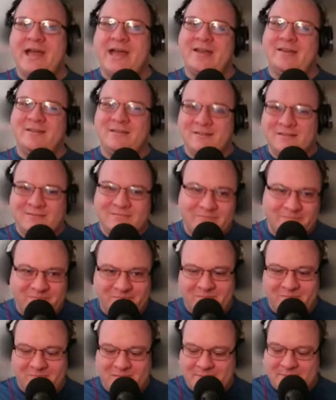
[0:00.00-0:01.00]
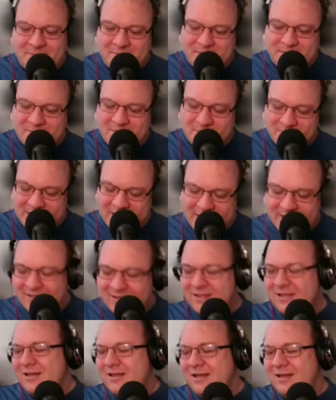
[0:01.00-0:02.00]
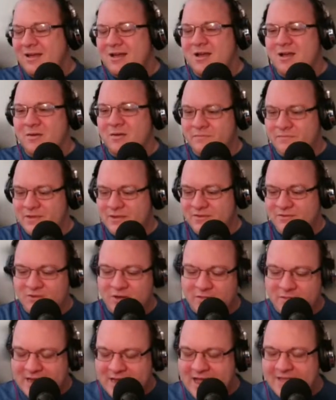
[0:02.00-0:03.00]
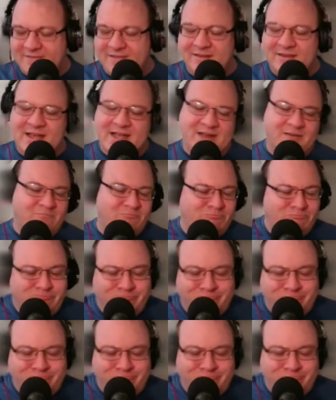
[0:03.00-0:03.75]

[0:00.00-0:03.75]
that. Blah, blah, blah, blah, blah. These are all the guys that died.